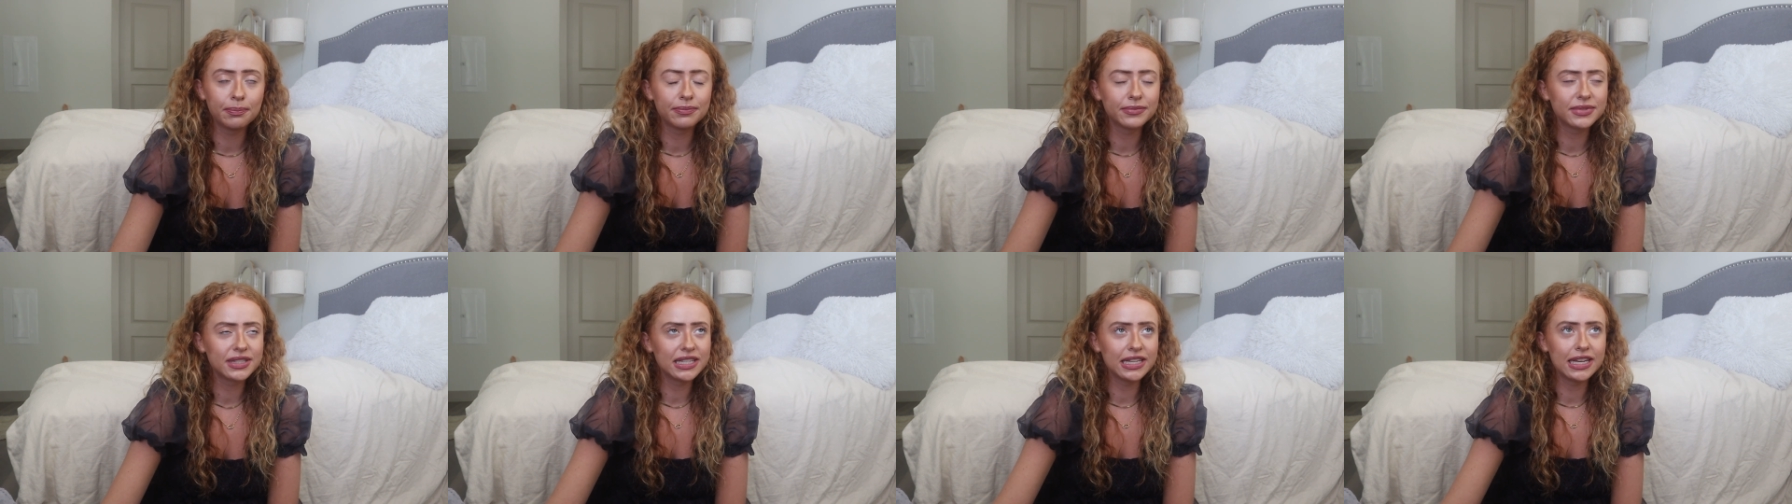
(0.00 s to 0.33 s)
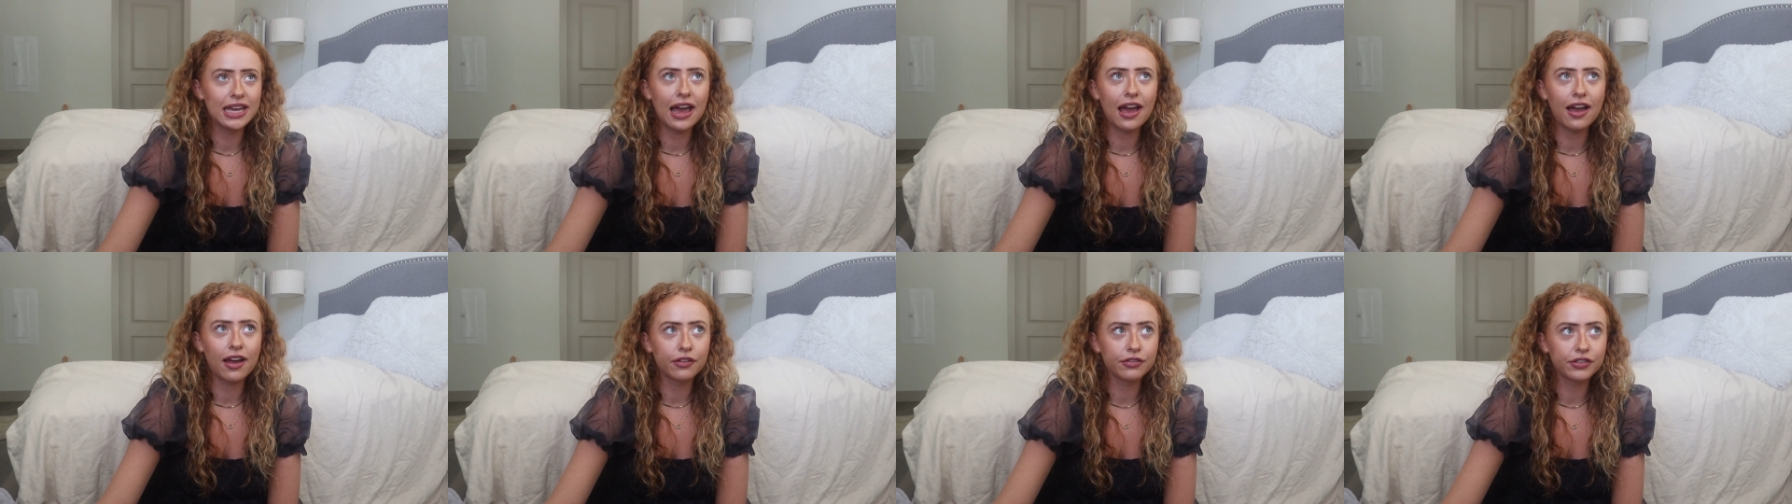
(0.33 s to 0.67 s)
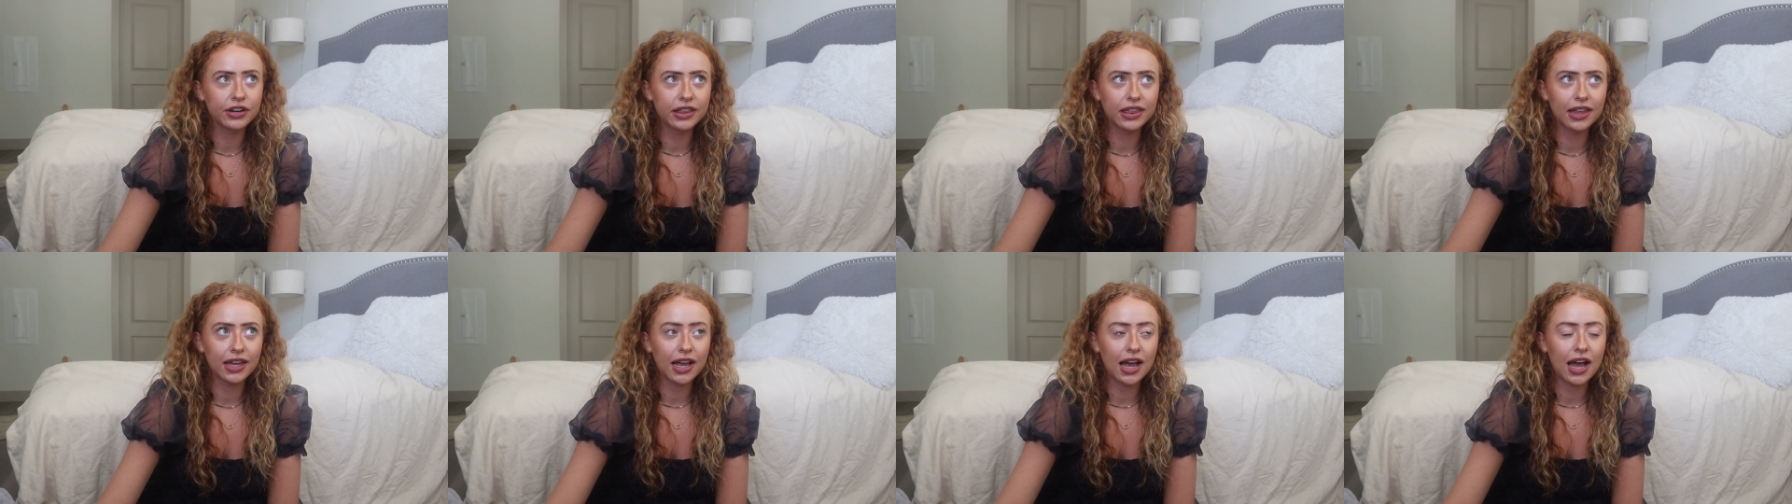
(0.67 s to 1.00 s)
see
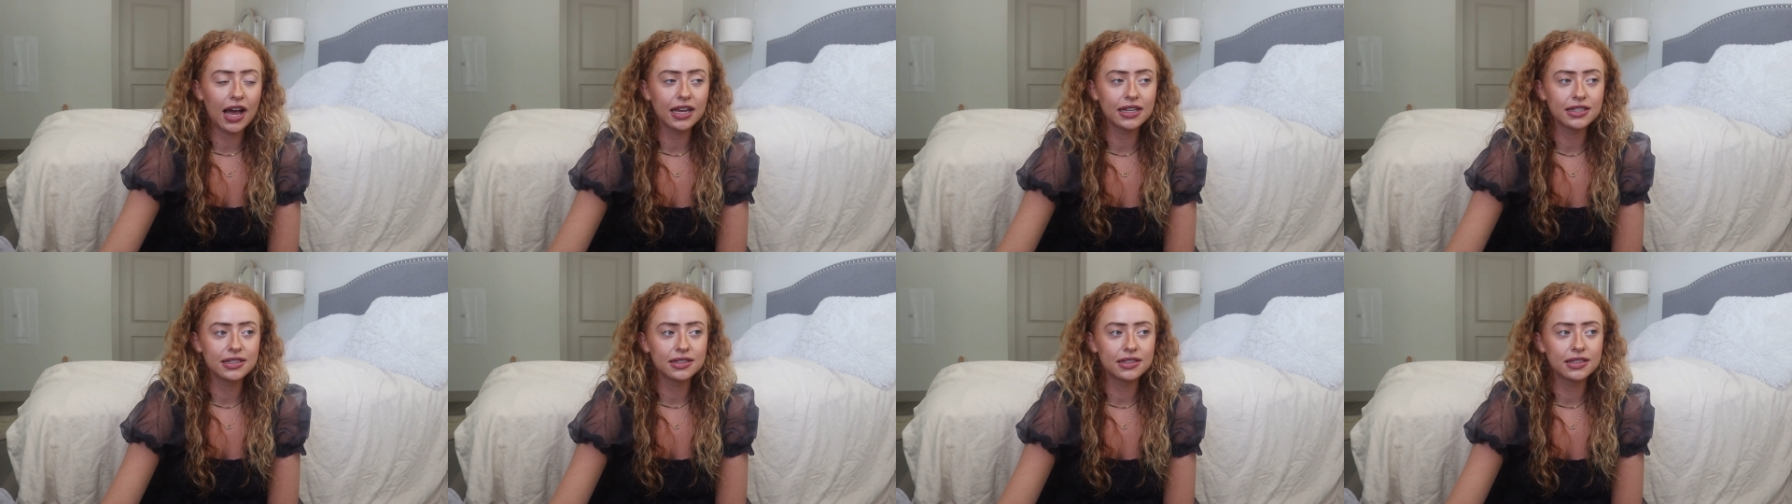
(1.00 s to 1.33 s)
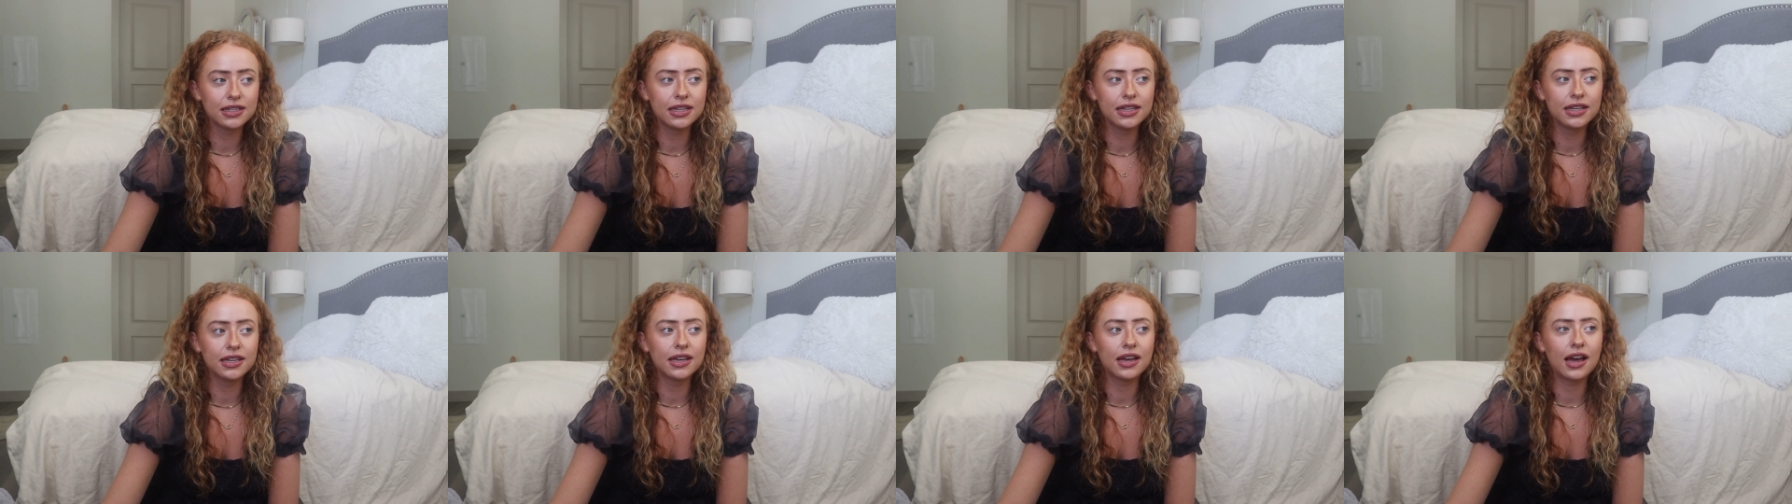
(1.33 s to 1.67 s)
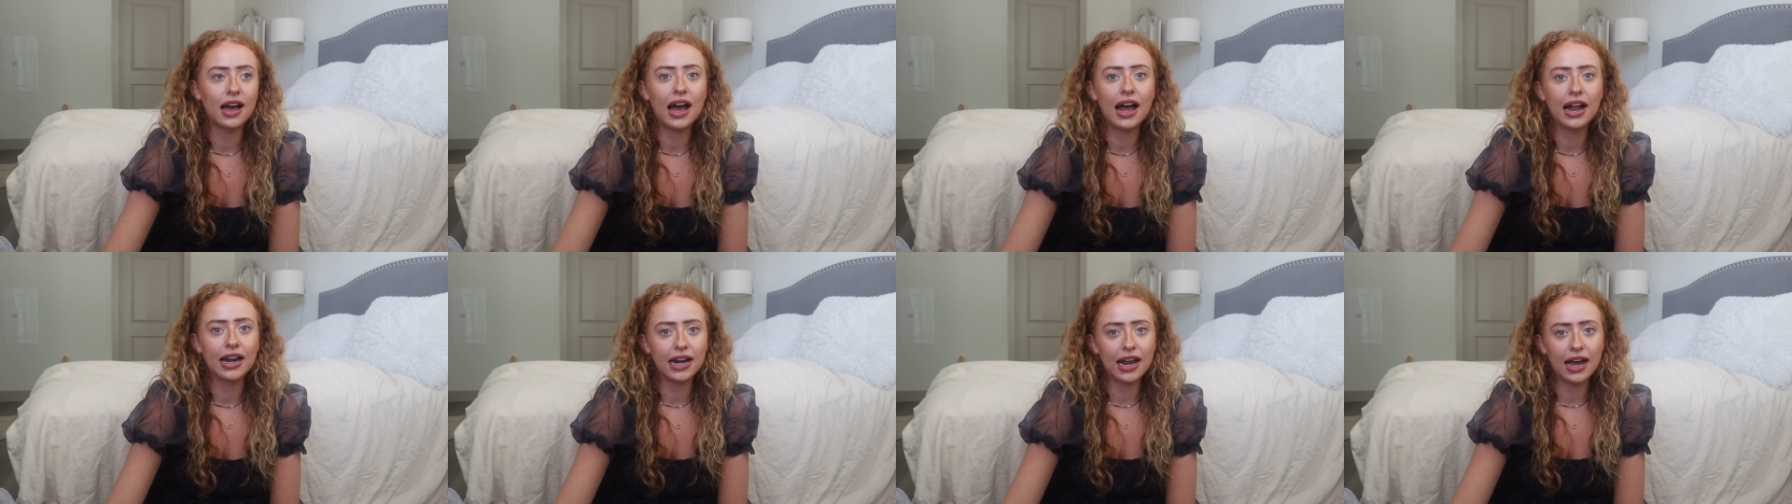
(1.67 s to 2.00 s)
everything I see
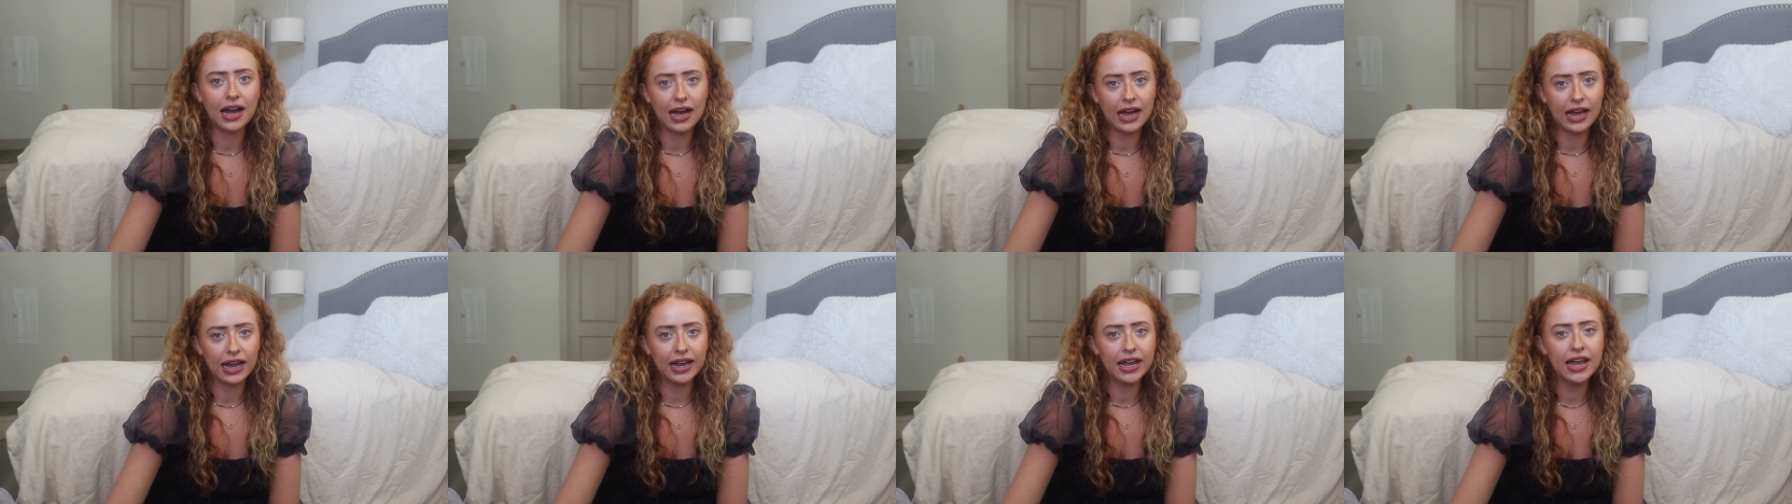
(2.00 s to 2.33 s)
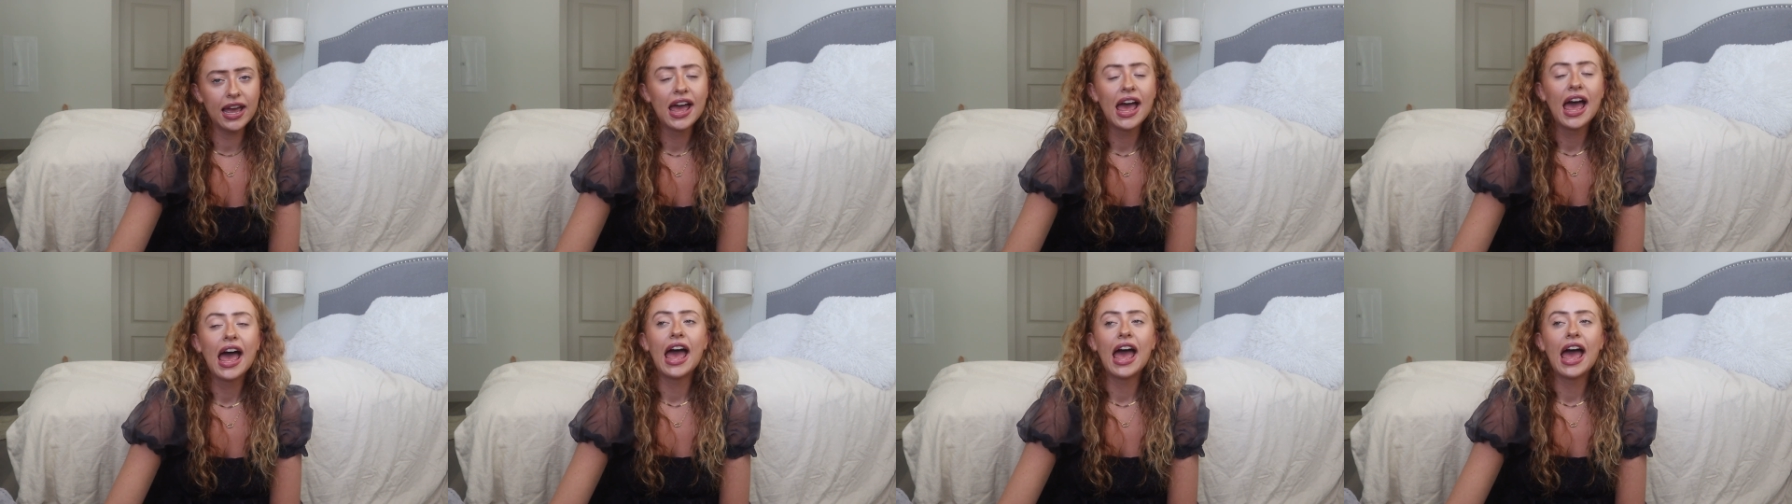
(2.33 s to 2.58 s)
eye to eye.